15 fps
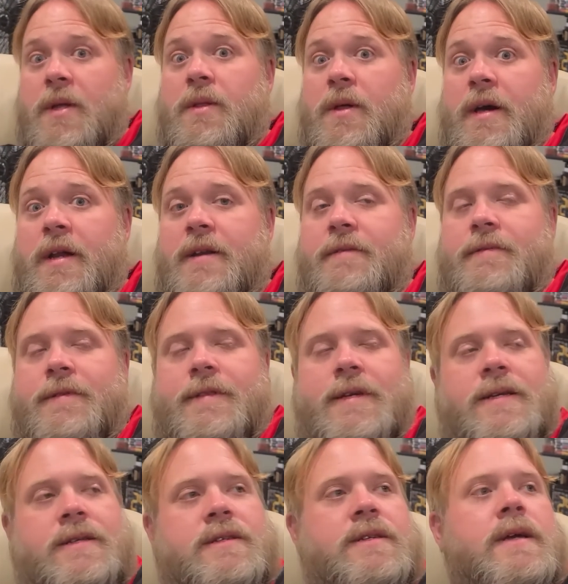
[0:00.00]
lot of different
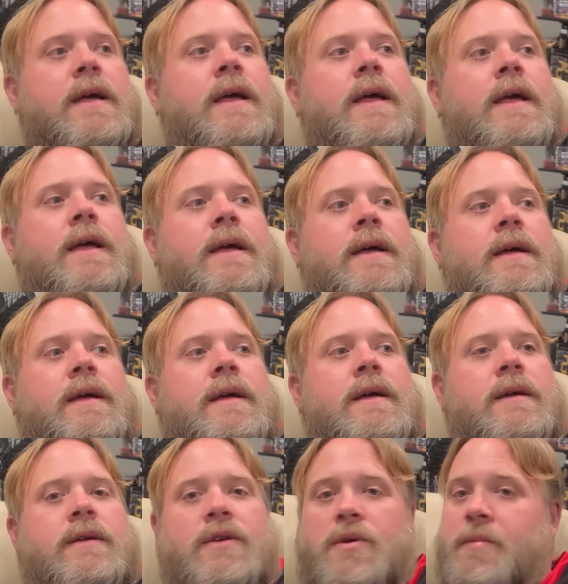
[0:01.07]
things.
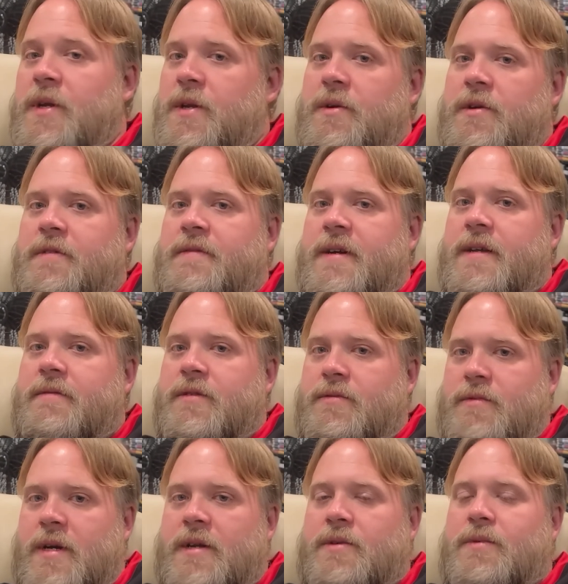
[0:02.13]
You'll be notified of it
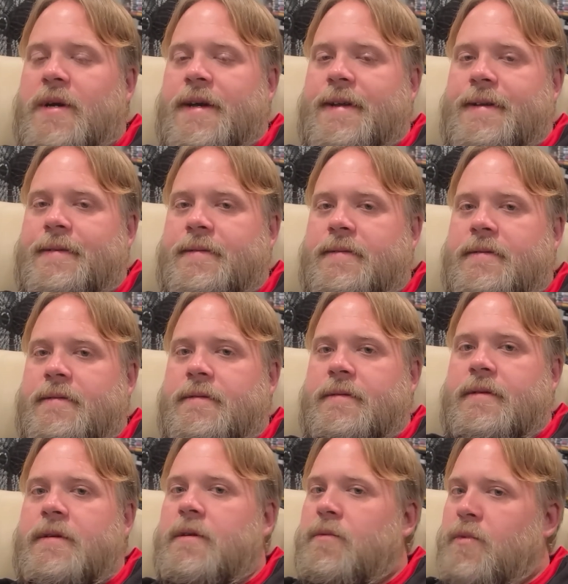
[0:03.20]
right away
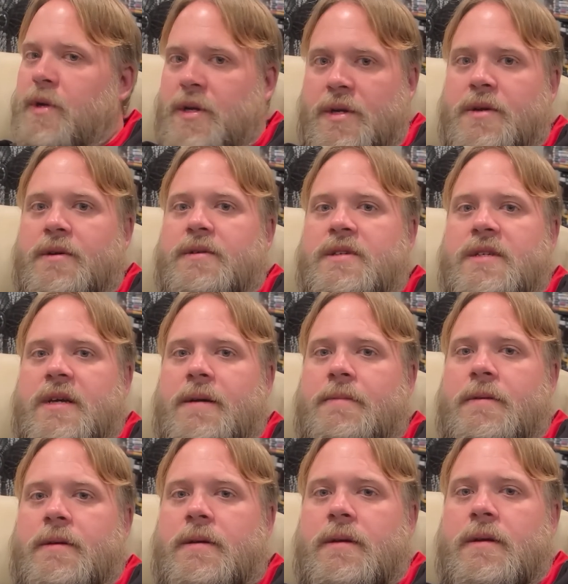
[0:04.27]
when it goes up.
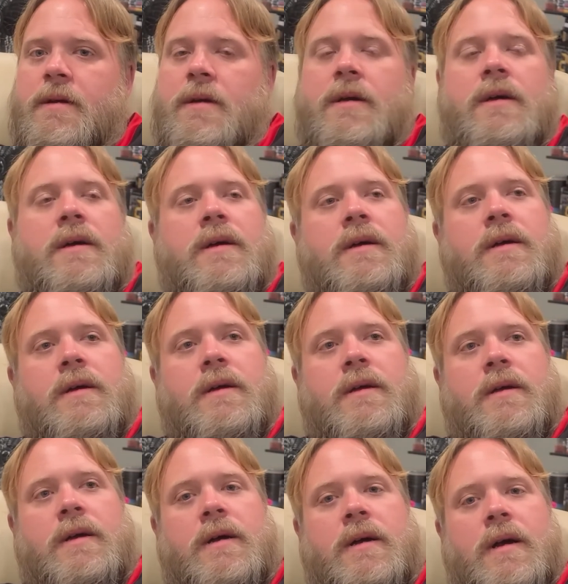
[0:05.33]

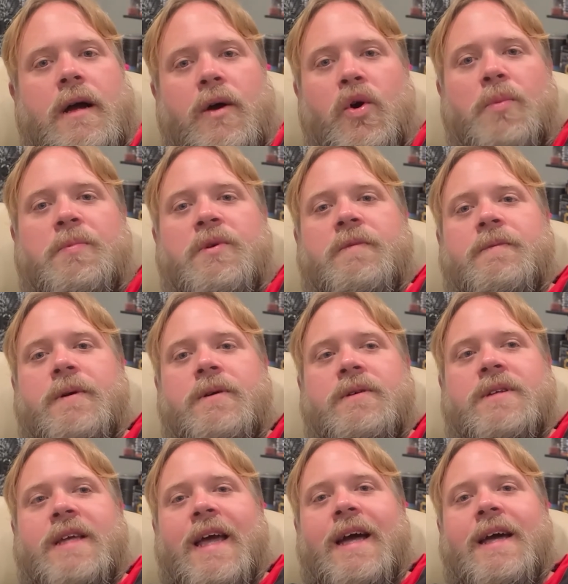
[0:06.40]
I hope you
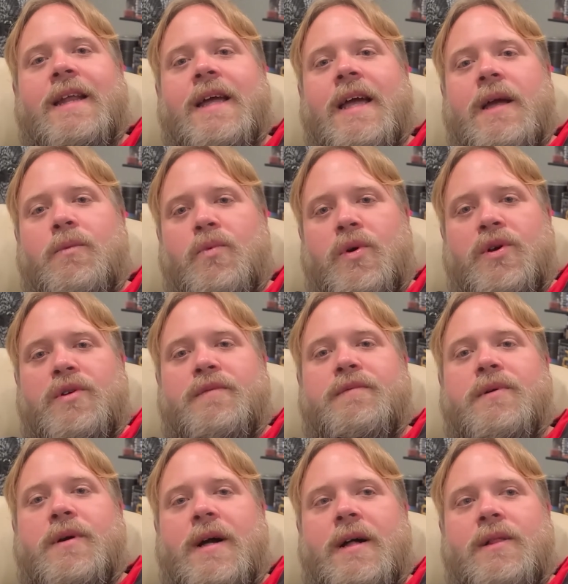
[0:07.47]
folks had a
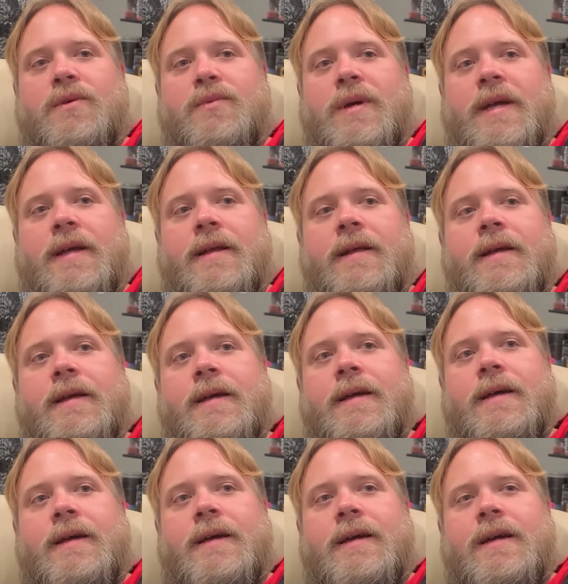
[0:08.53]
wonderful Halloween.
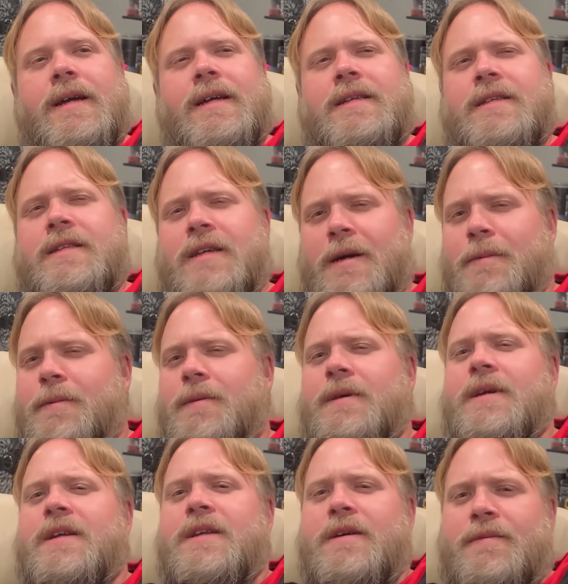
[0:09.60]
It's
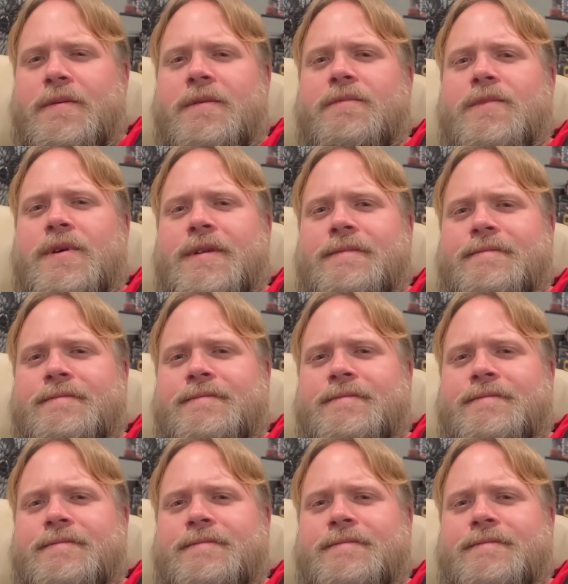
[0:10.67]
definitely a different one.